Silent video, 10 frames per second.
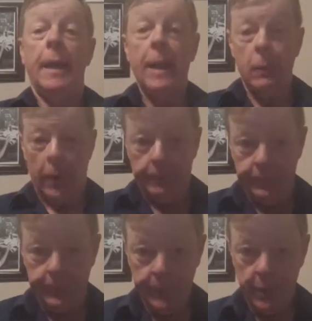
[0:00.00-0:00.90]
Anyway,
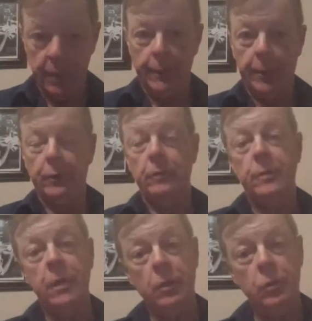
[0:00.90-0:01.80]
getting back to
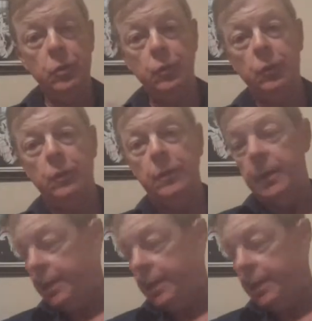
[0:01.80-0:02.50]
the unusual